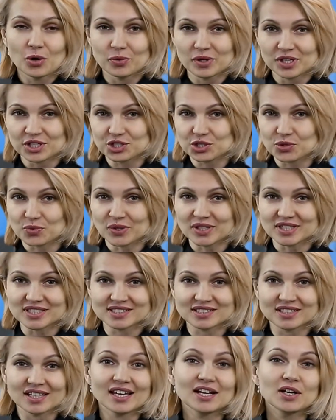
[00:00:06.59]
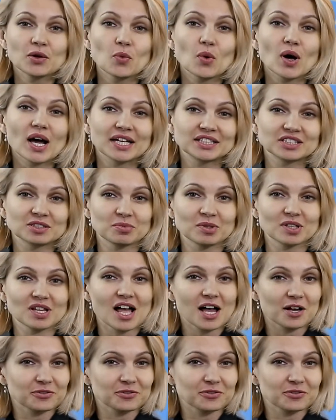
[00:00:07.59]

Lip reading: which was inevitable